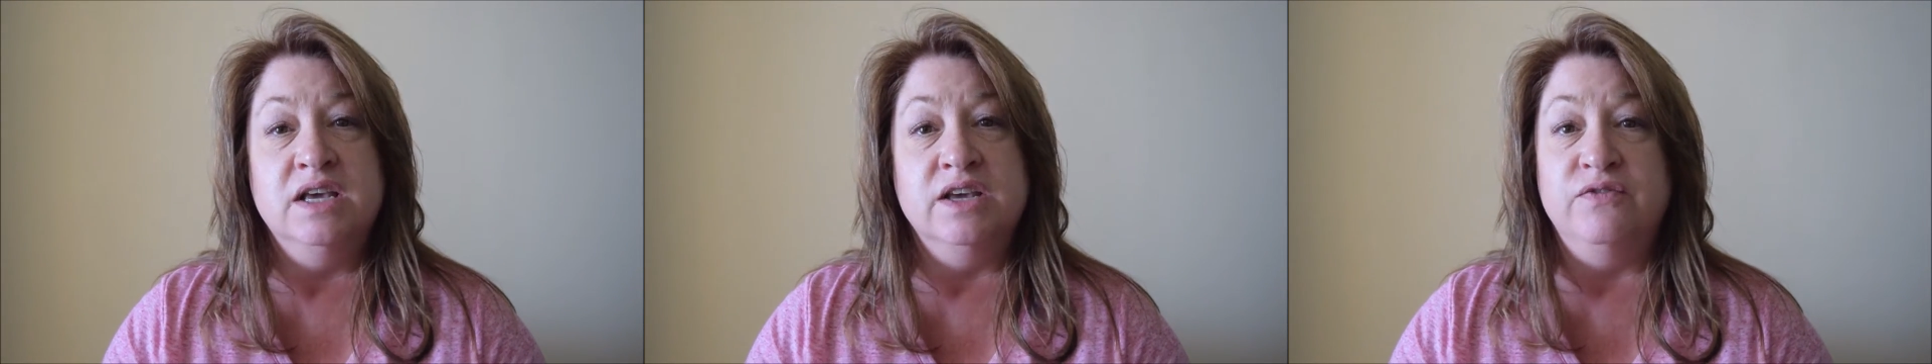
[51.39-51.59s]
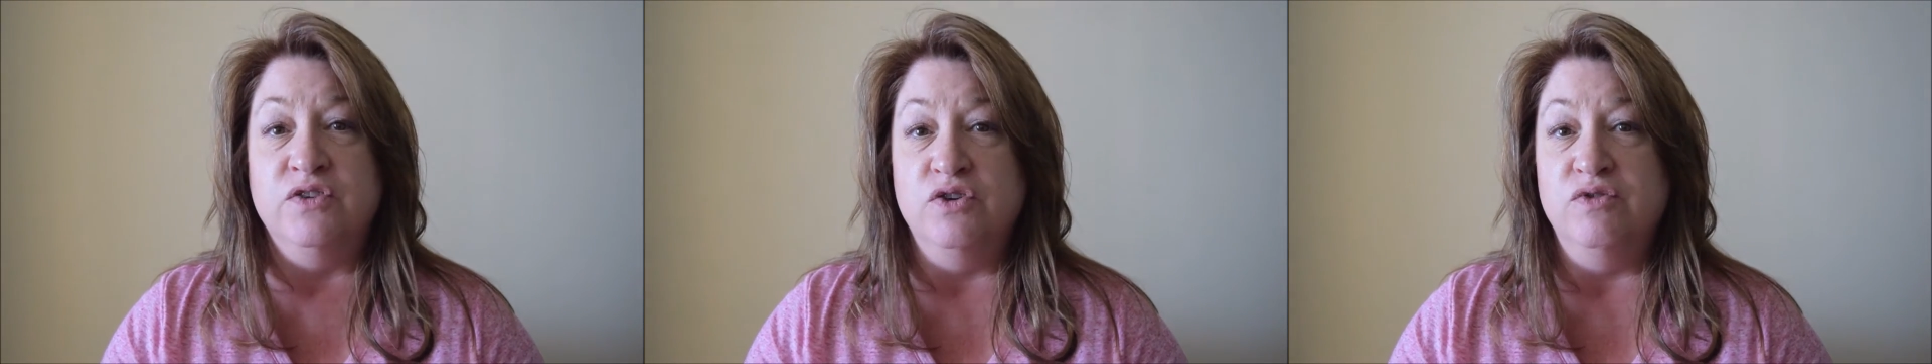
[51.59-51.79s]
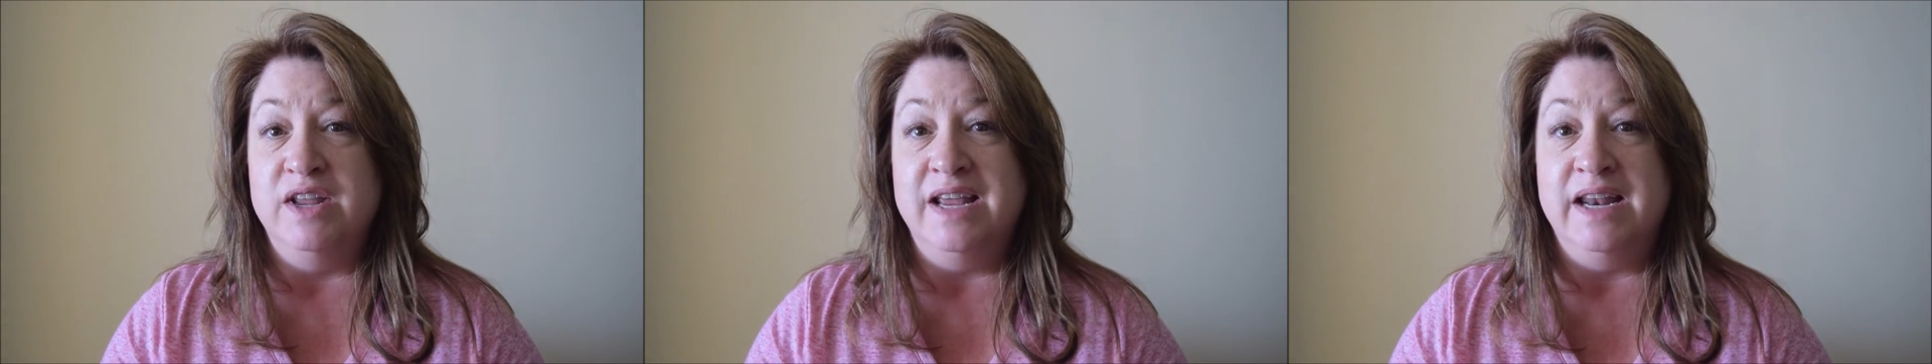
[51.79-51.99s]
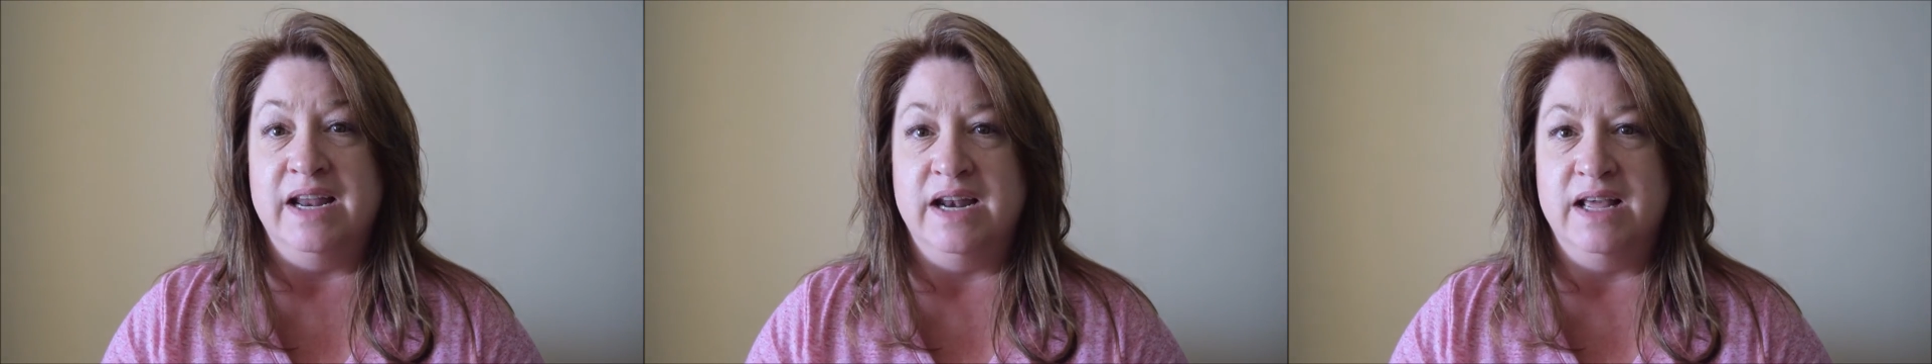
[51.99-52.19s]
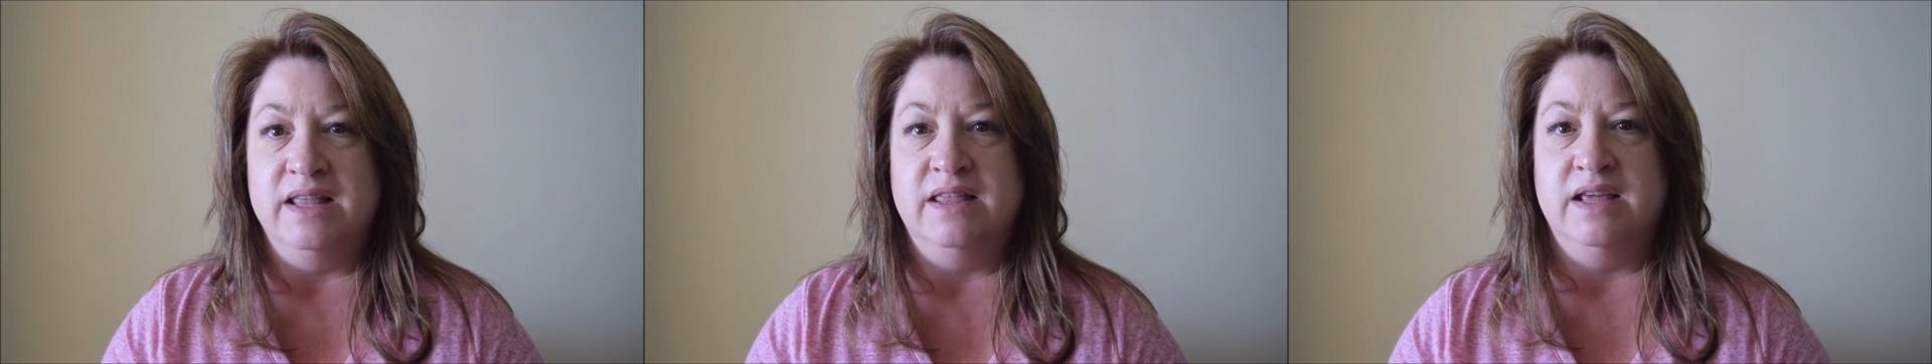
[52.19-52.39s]
If you need
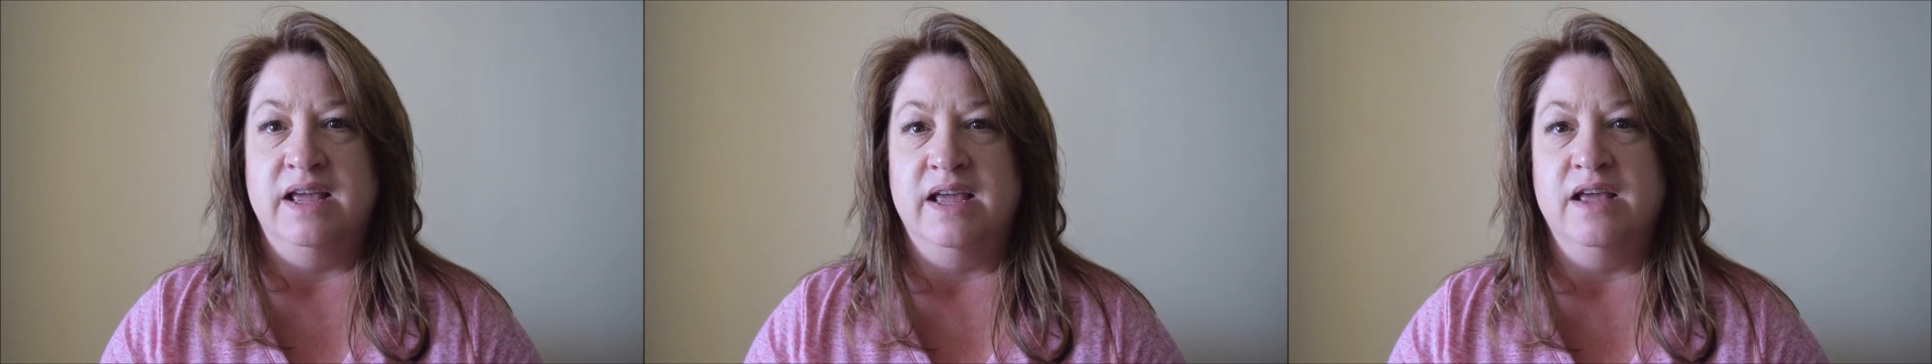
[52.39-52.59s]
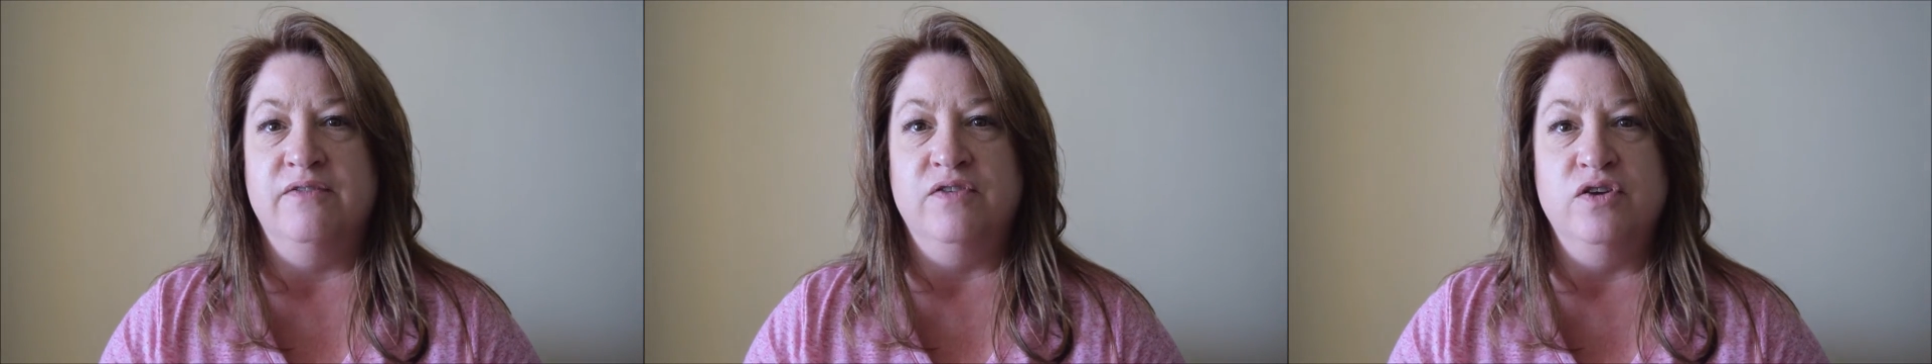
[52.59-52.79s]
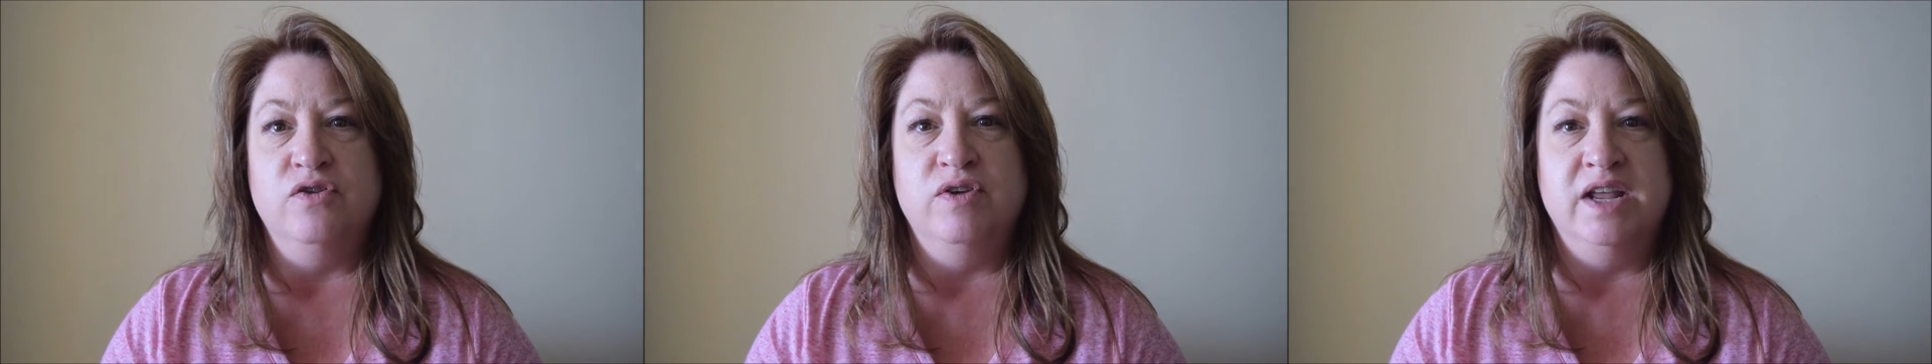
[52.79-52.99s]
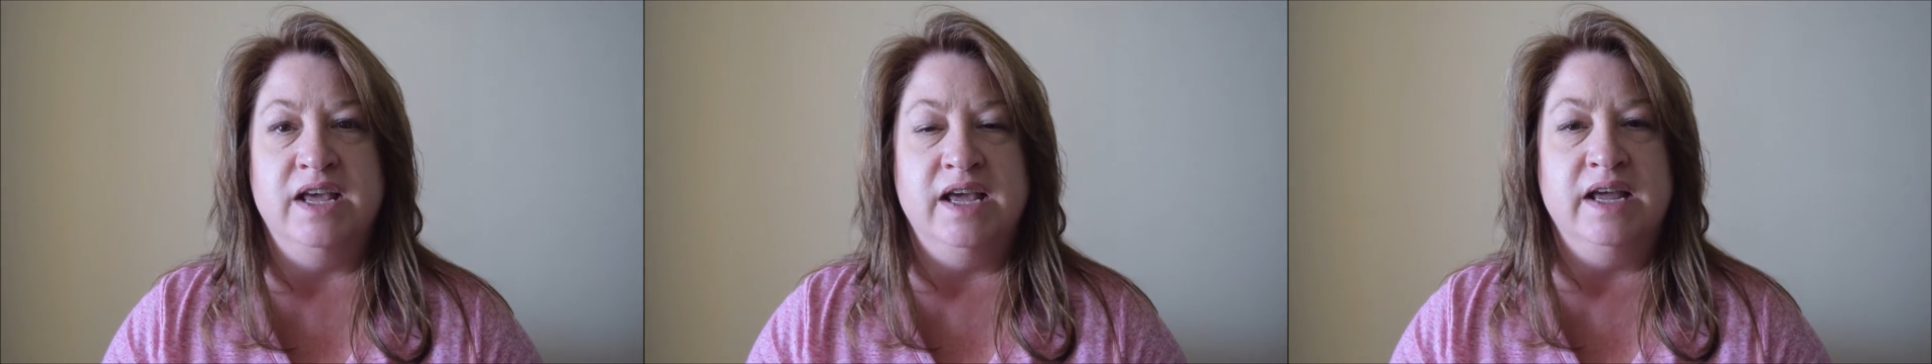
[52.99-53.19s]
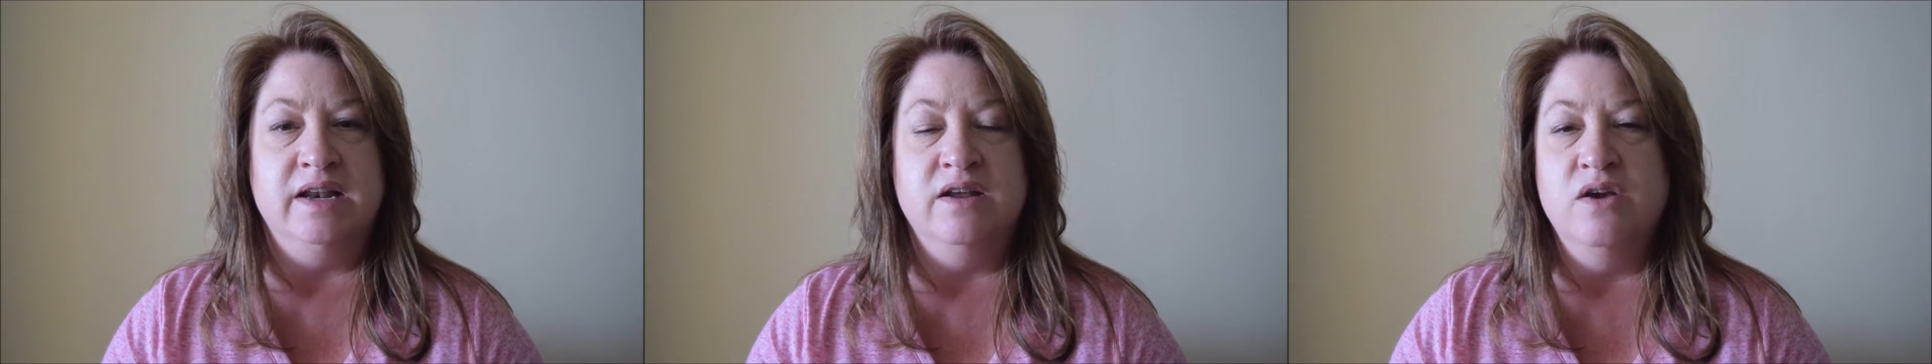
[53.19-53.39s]
anything, if you
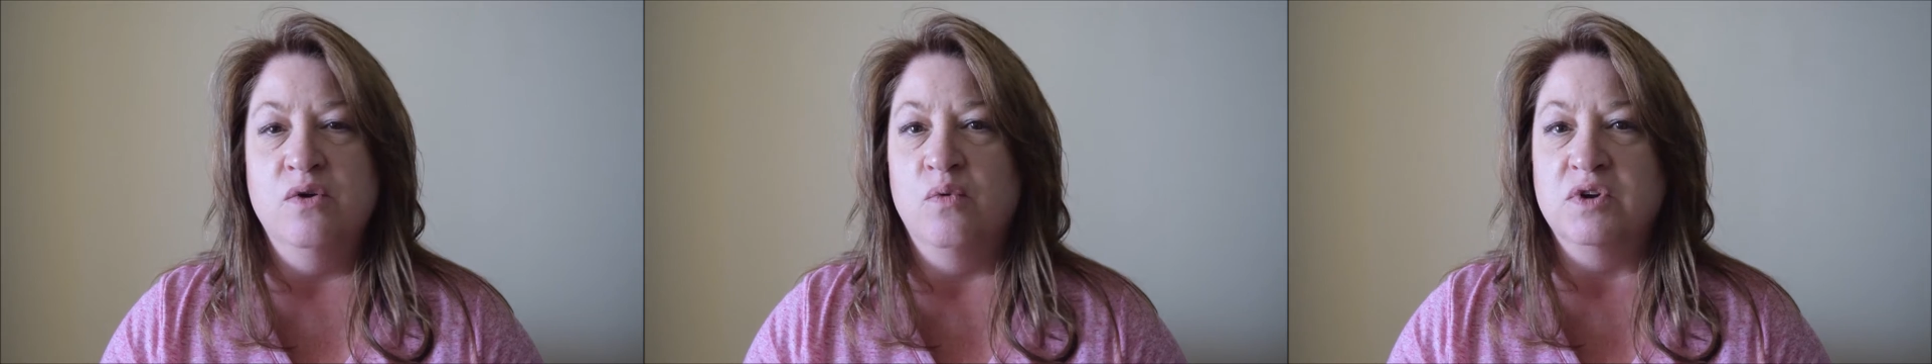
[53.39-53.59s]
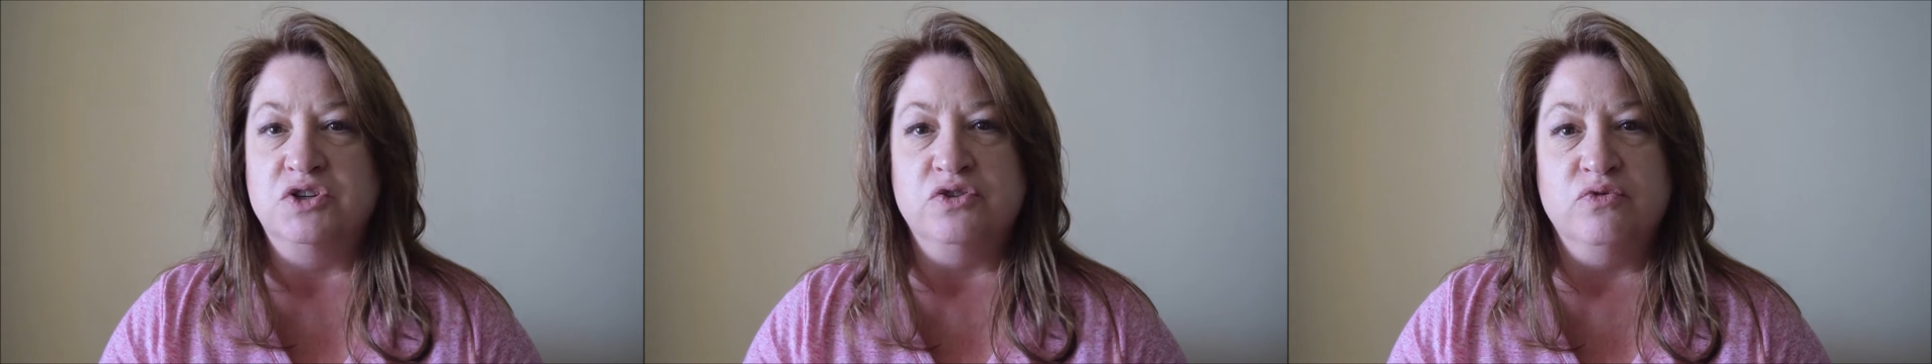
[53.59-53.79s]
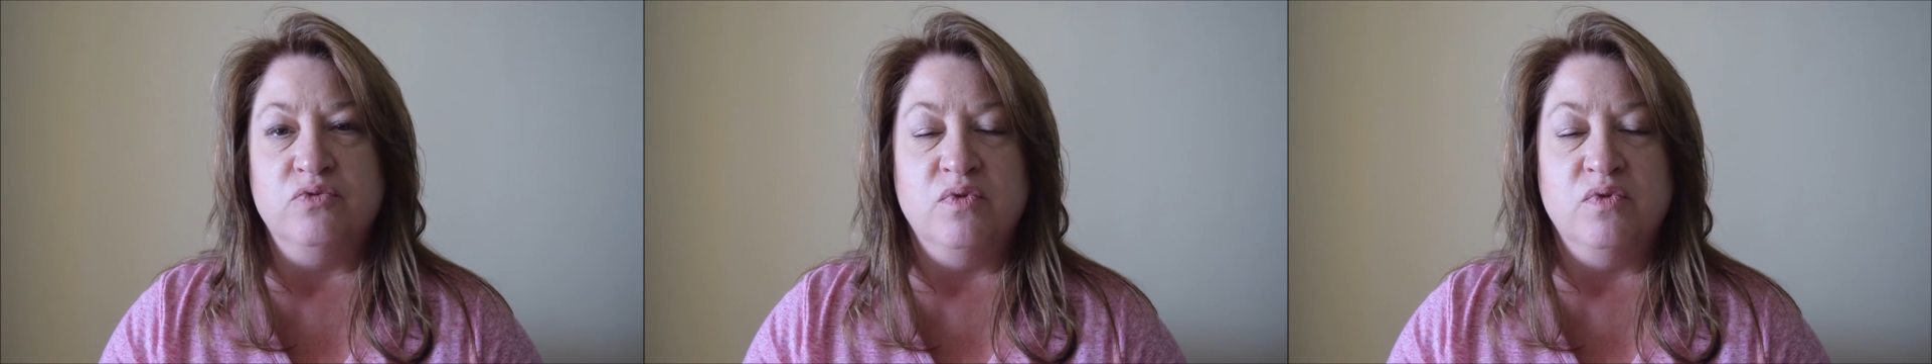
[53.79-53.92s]
need what your,